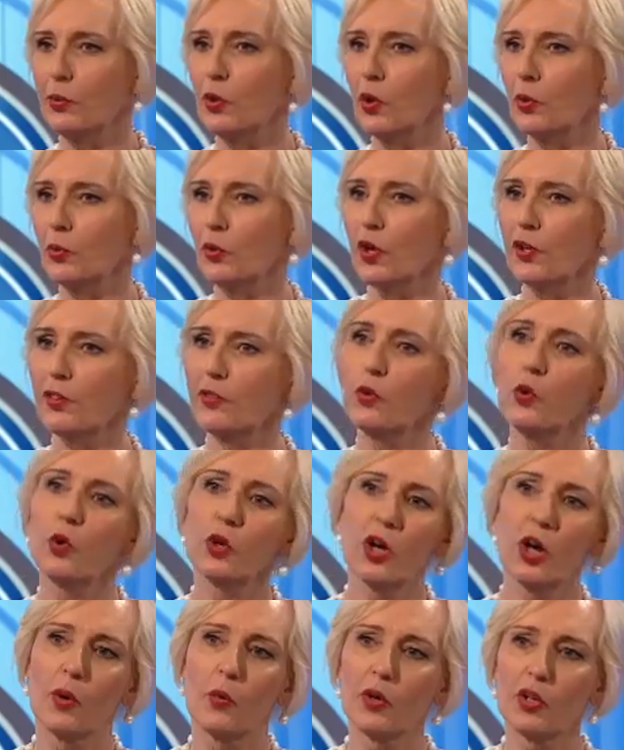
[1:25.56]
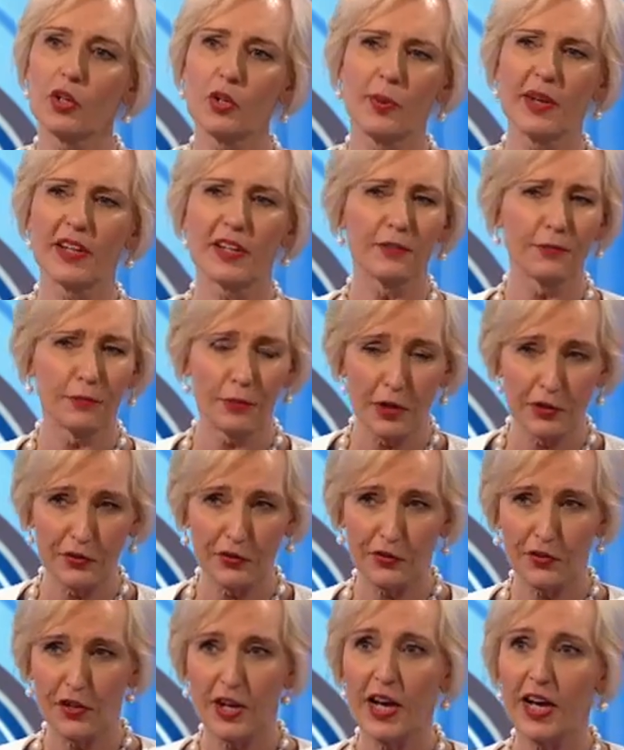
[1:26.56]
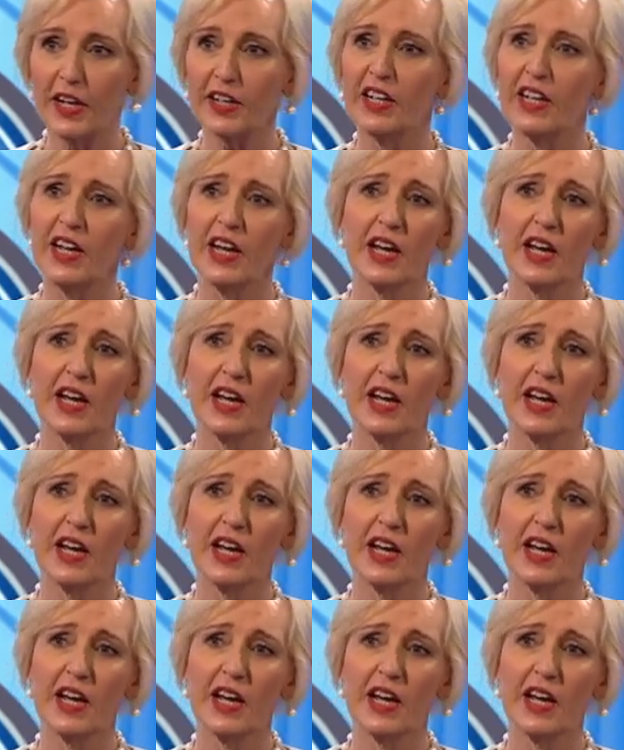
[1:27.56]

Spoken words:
a point where I thought I wanted to make a fresh start.